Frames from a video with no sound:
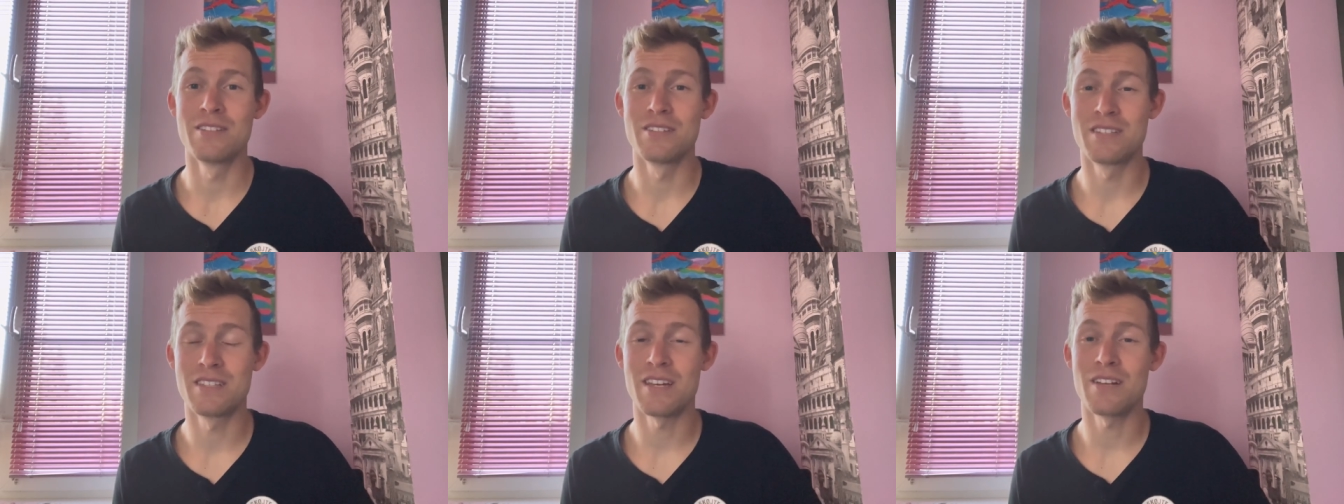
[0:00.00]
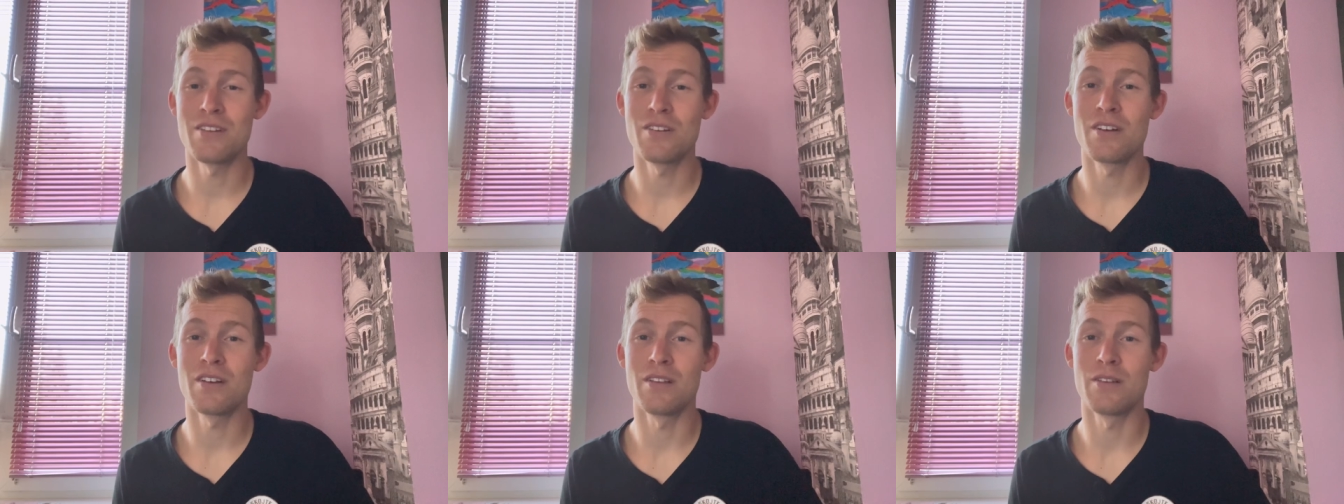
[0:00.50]
Instead,
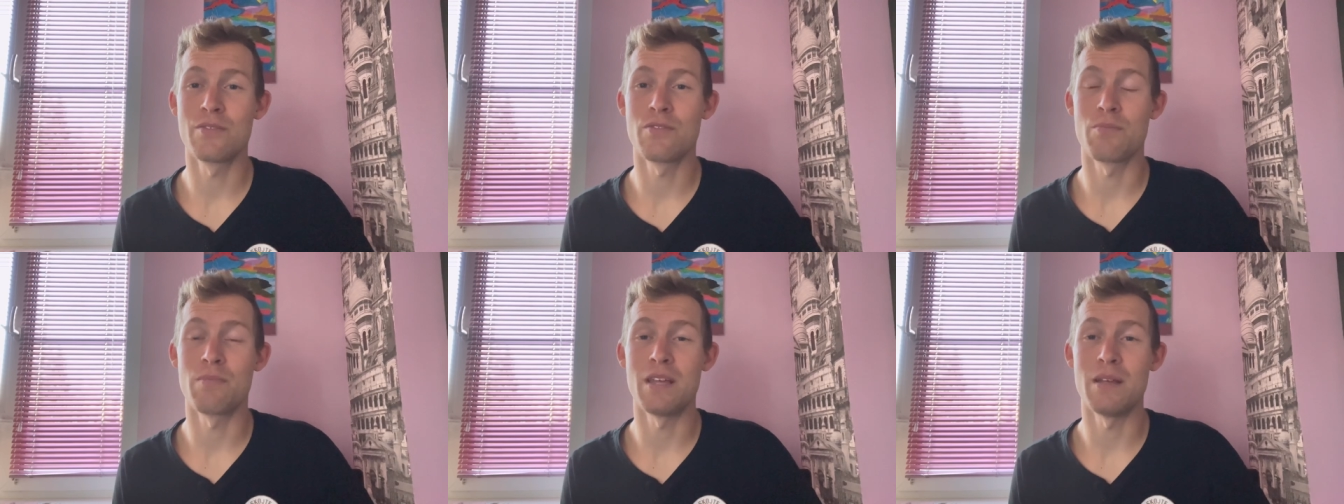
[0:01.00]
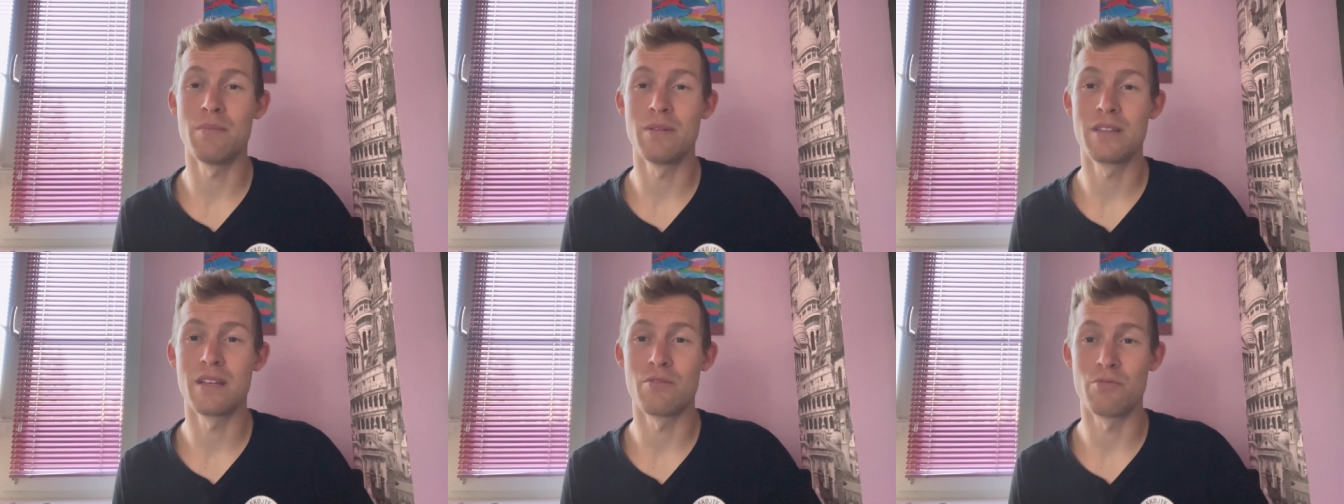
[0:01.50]
you gotta look for
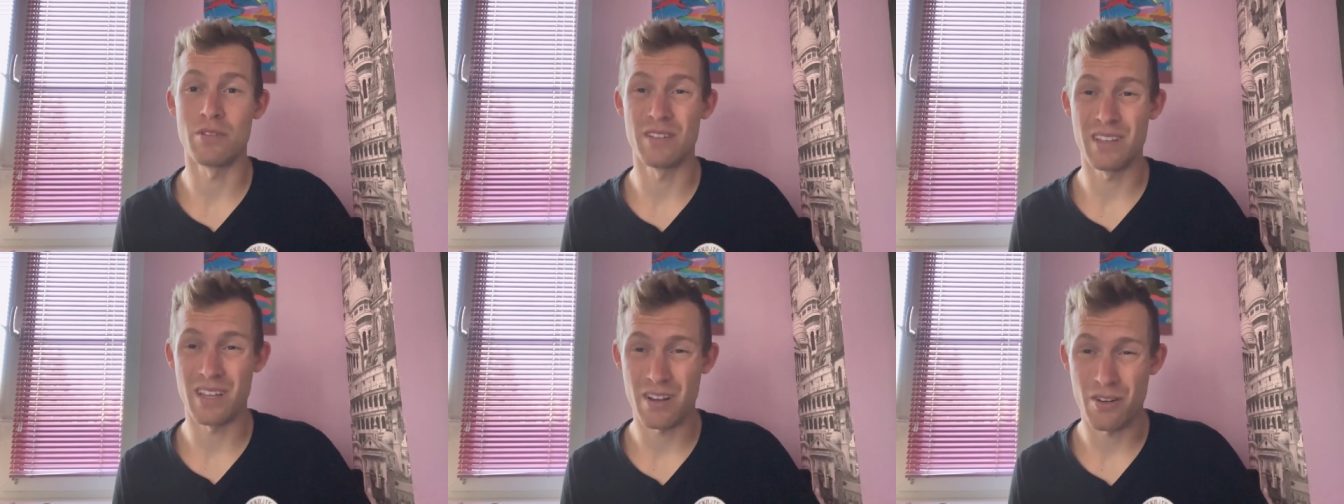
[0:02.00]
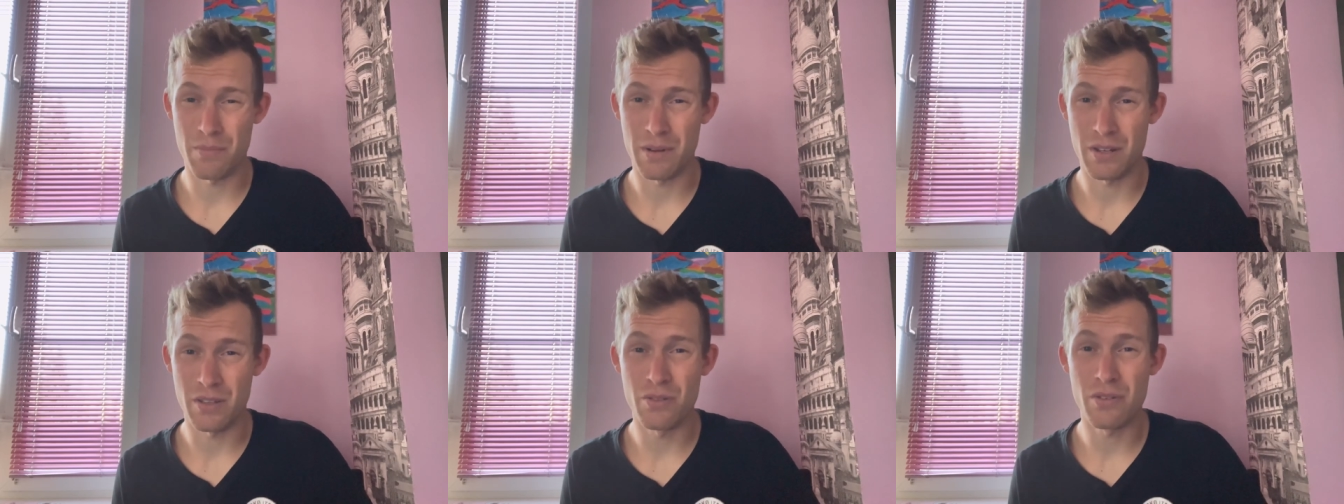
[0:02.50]
people that really care
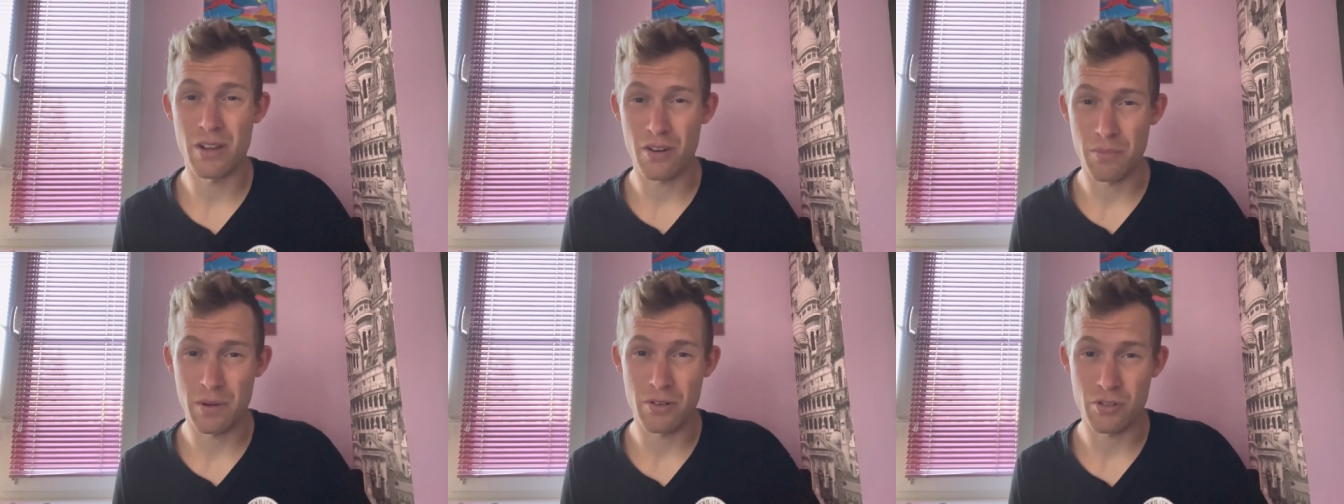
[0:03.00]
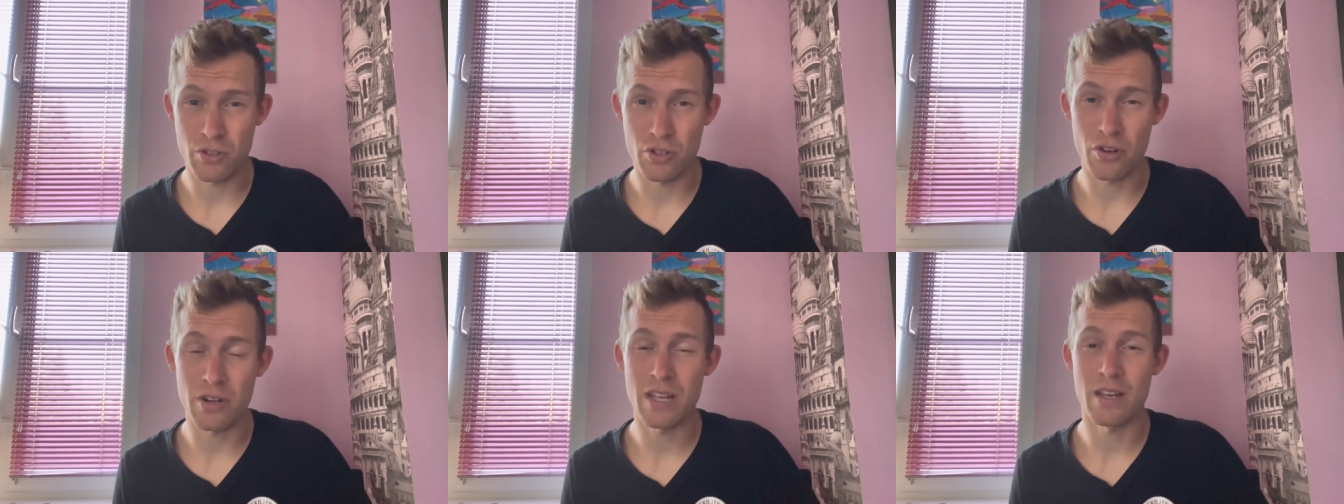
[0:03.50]
about you, care about your
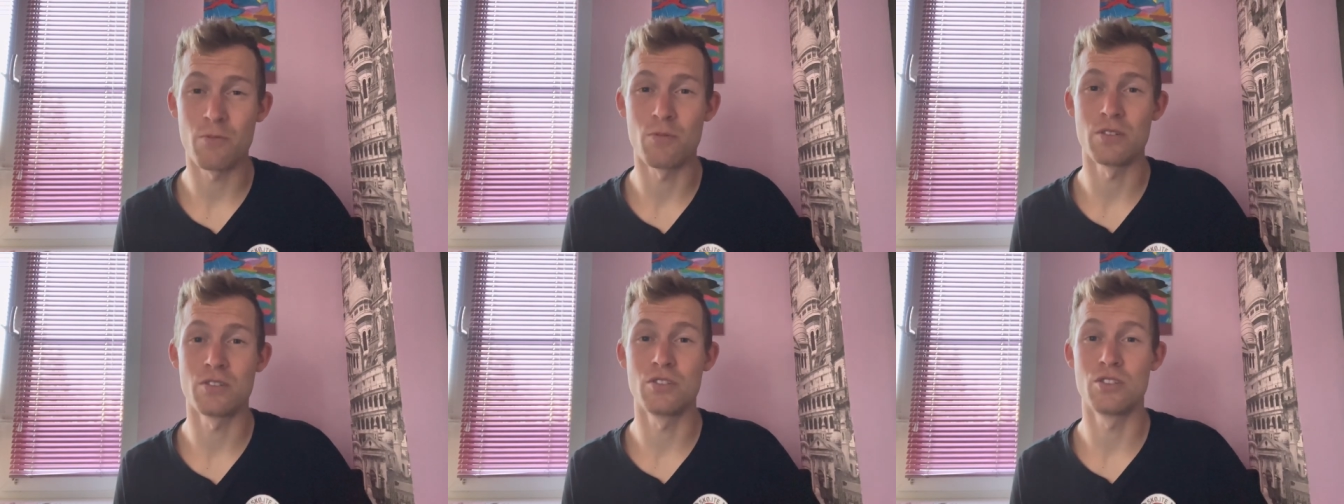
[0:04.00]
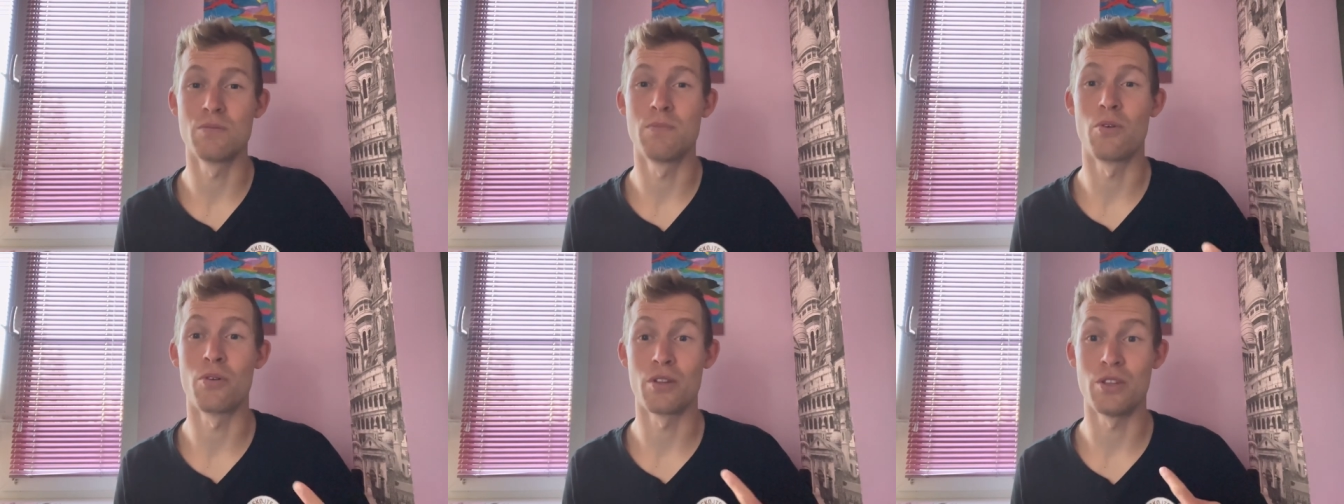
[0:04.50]
journey, and want to
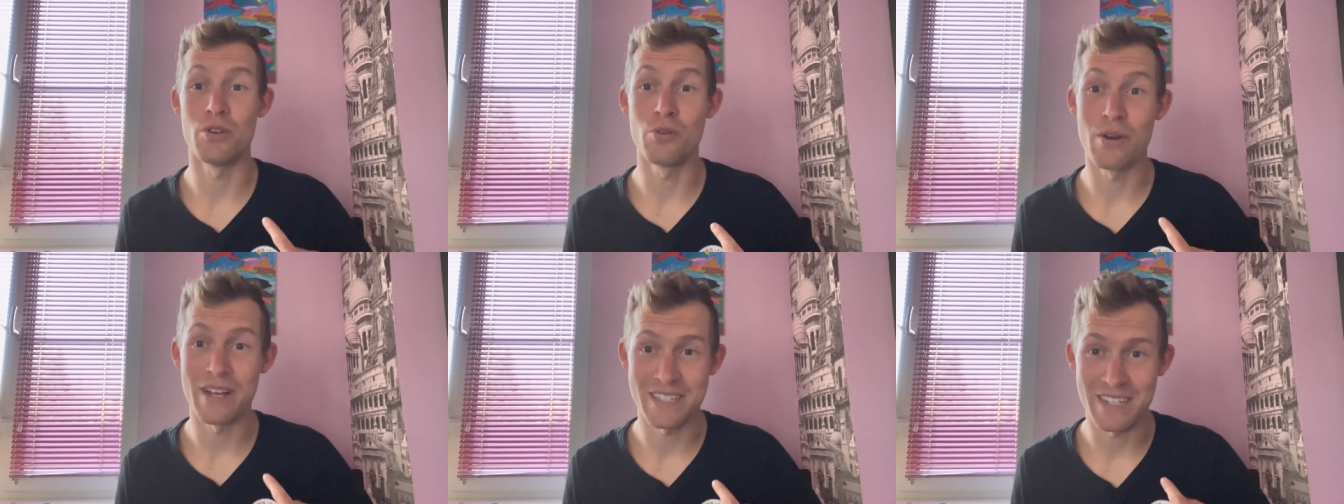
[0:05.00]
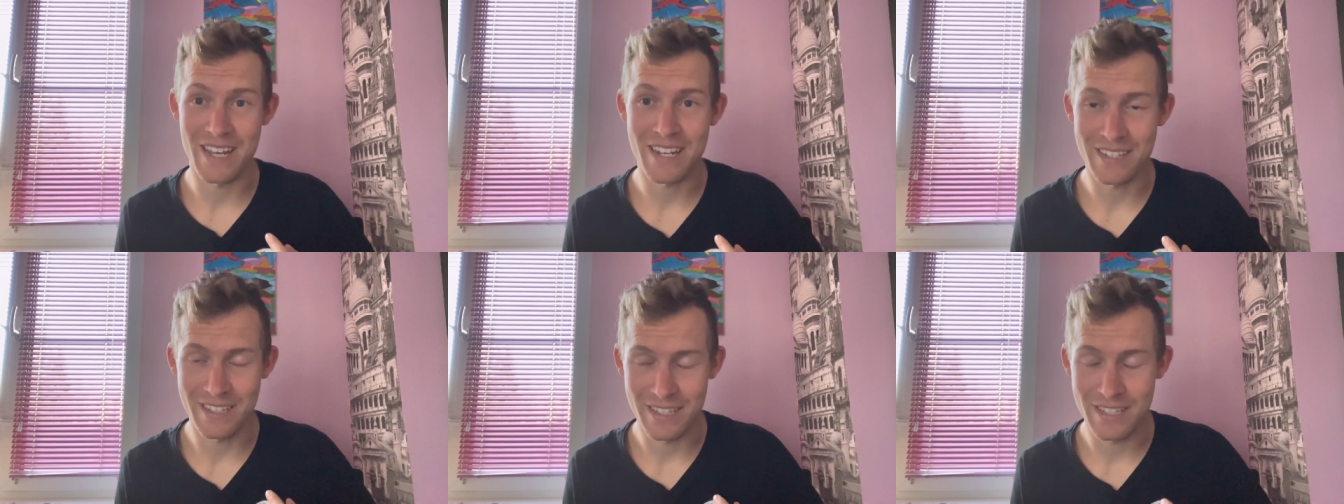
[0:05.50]
support you as an
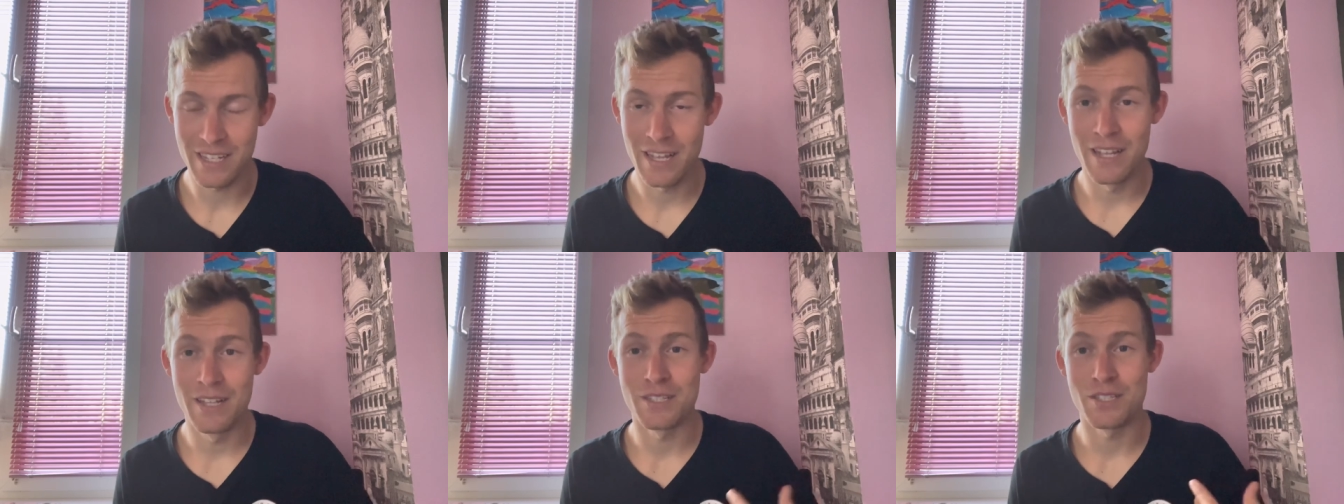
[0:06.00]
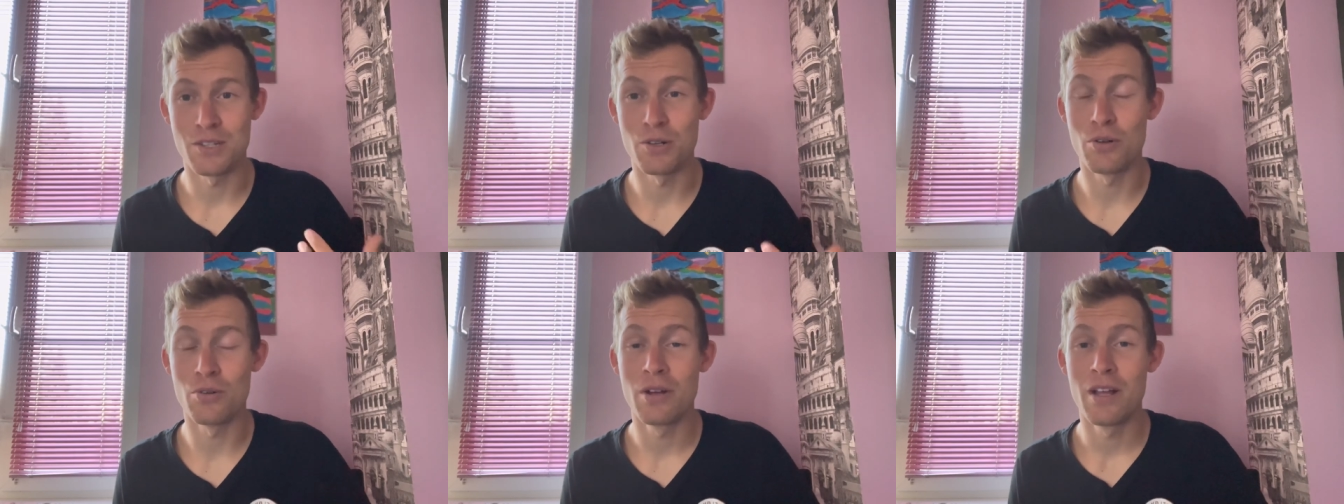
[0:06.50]
athlete.
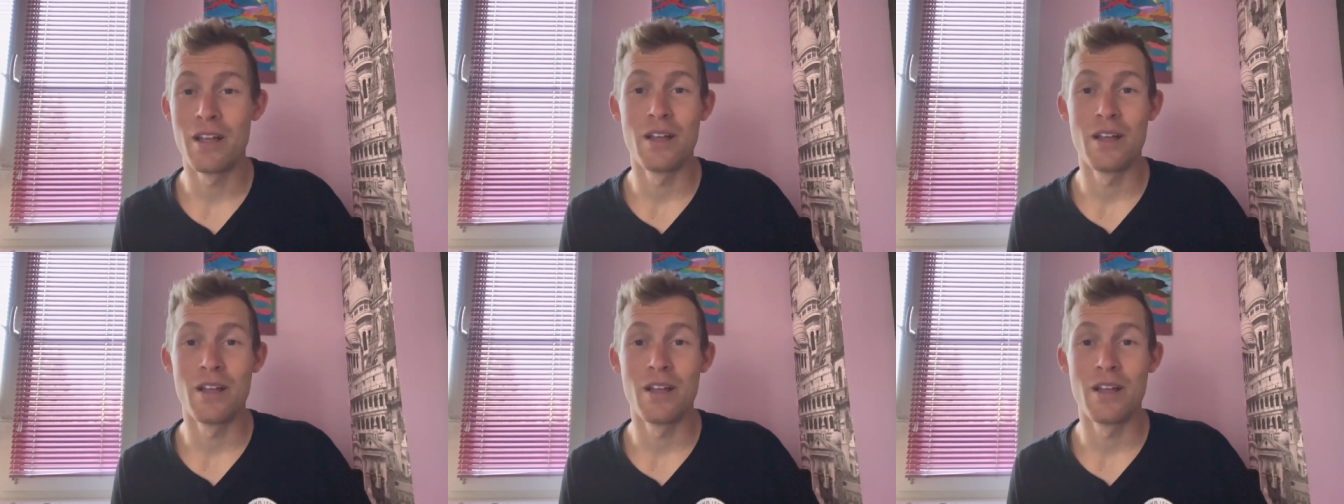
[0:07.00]
So